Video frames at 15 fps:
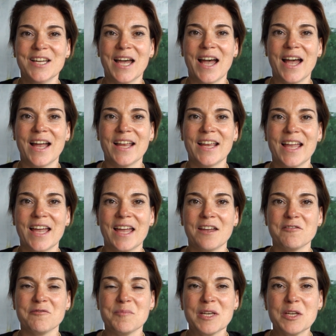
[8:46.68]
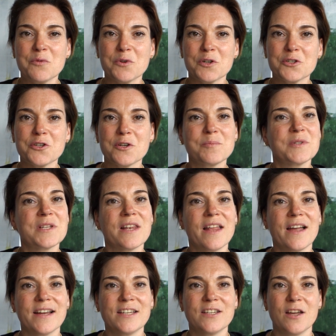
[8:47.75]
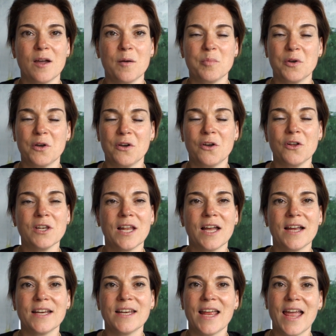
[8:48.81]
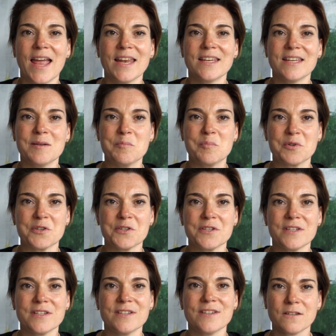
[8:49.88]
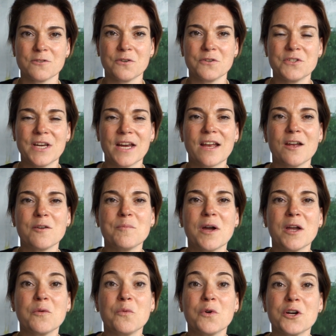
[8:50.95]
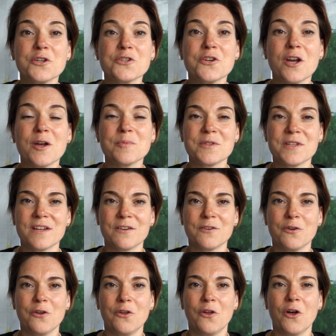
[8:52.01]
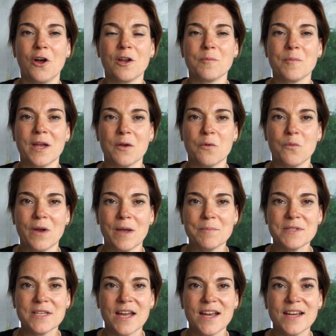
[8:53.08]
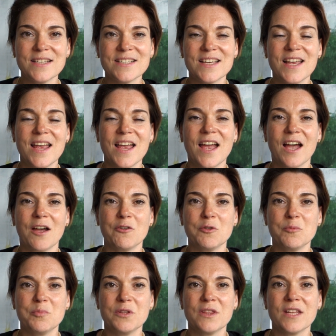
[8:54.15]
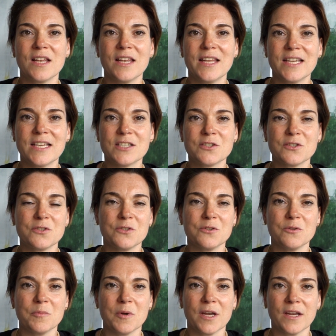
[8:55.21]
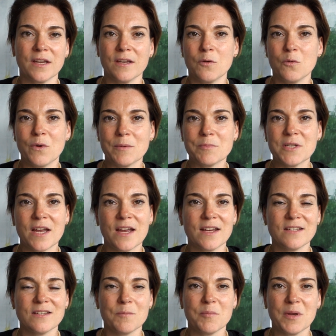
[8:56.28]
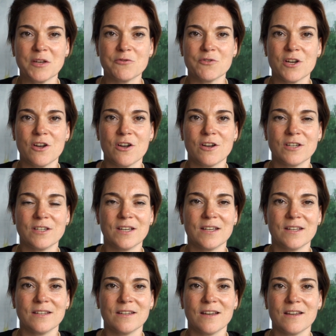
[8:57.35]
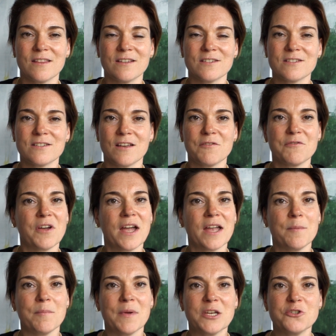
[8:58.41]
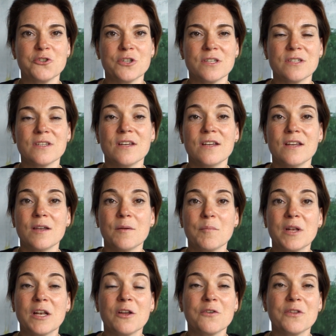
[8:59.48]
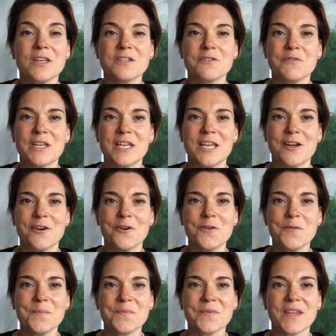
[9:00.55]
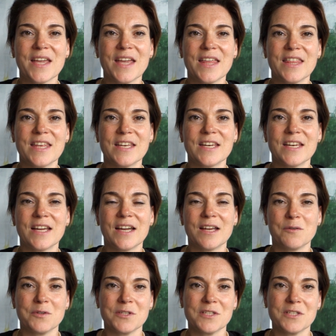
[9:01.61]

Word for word: I have many workshops lined up online and in person. So check out my workshops. They're all on my website. I will put the links to my website, Patreon, and other stuff I mentioned below this video. And then I will